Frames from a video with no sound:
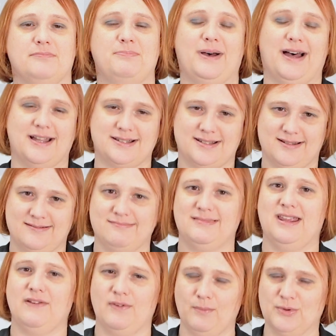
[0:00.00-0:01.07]
But
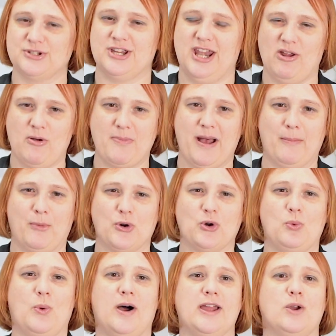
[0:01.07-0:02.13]
given what I know about
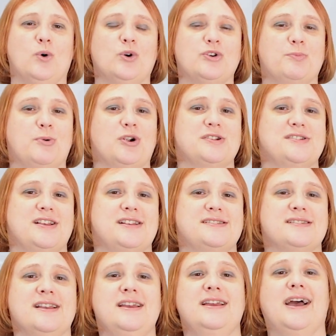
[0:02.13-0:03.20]
Model Y order
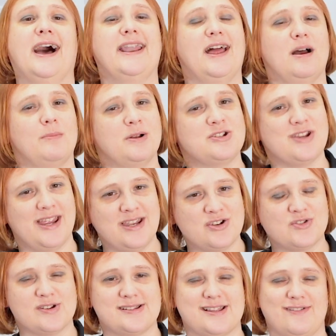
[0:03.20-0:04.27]
process and how much
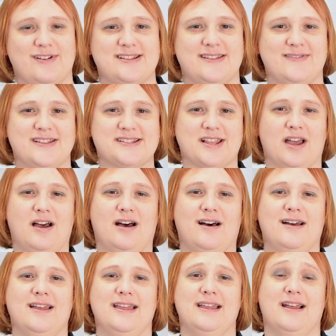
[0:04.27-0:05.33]
interest there is in this
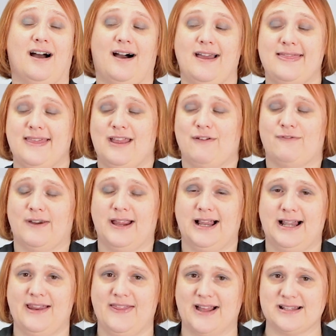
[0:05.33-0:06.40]
car, I think
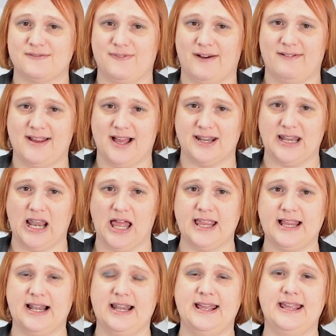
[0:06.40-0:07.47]
frankly that's very
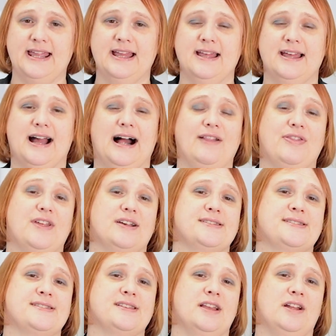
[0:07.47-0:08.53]
unlikely, and
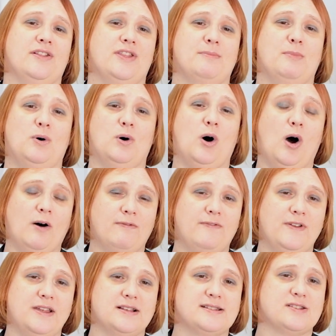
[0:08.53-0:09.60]
thus the more
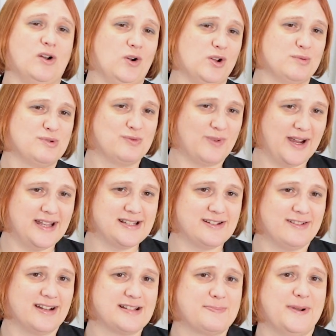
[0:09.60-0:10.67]
obvious Occam's
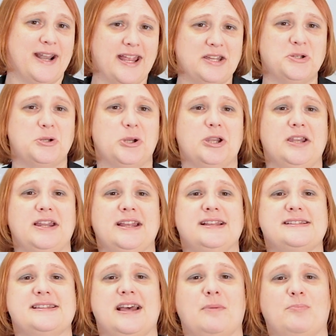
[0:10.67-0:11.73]
razor explanation
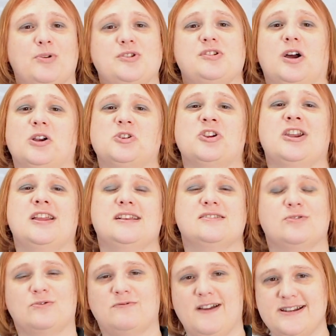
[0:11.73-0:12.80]
is that production
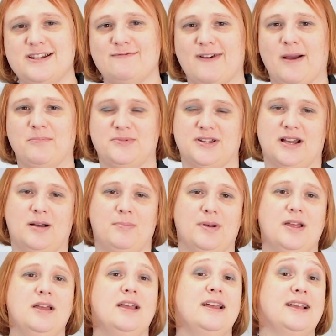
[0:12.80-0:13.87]
is already ramped up
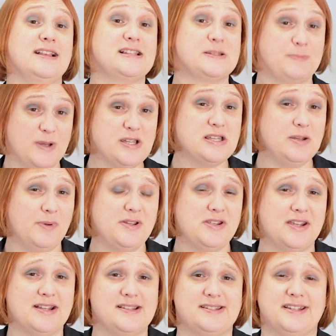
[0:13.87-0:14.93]
especially when
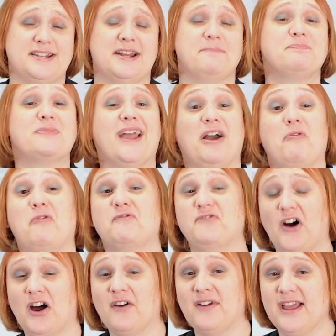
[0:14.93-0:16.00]
you consider how
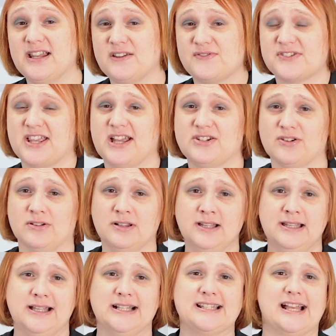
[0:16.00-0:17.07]
far ahead of schedule
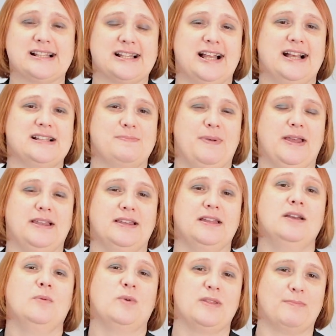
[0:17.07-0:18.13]
Tesla has been
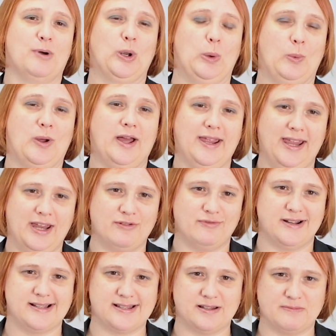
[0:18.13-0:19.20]
with Model Y in
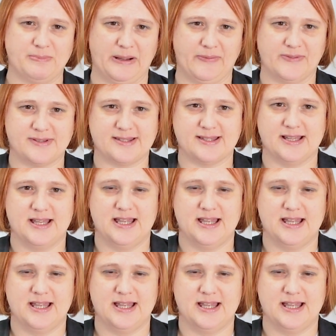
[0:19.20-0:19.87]
recent months.